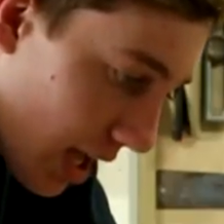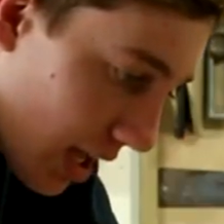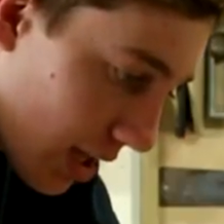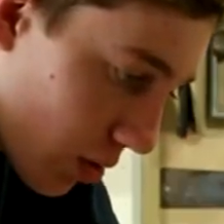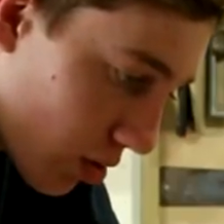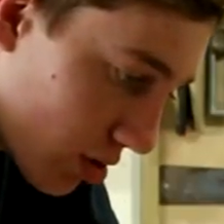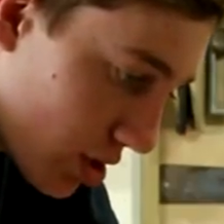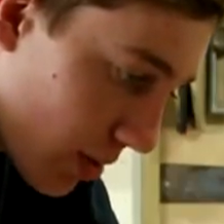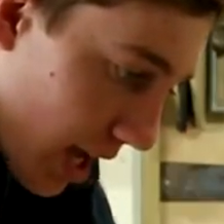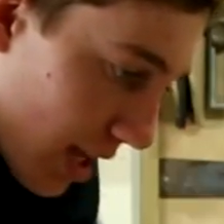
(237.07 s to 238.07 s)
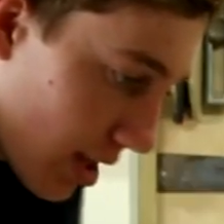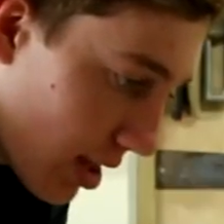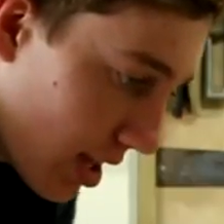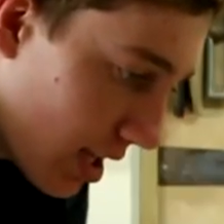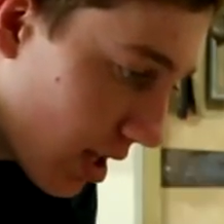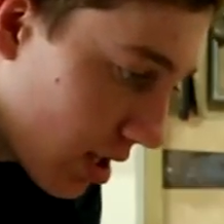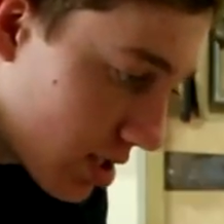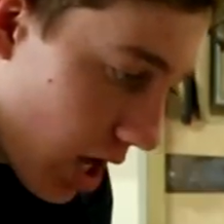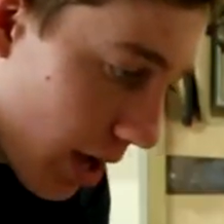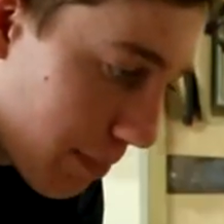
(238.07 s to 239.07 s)
in order to get the
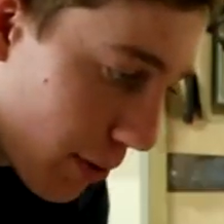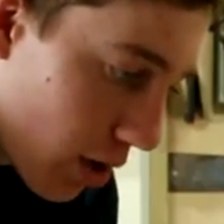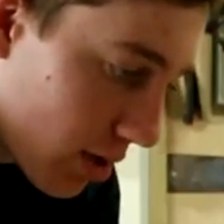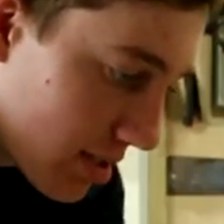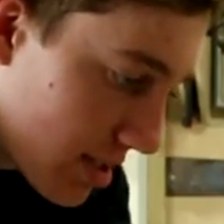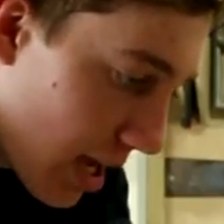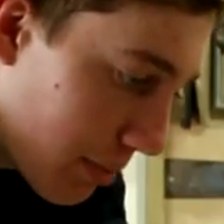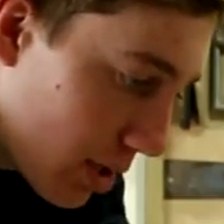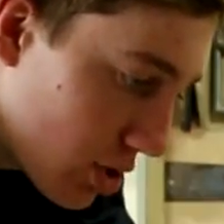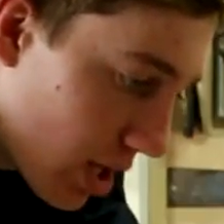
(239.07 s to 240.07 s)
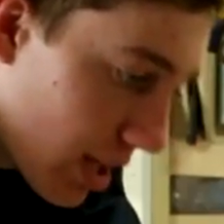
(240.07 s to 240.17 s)
top part established,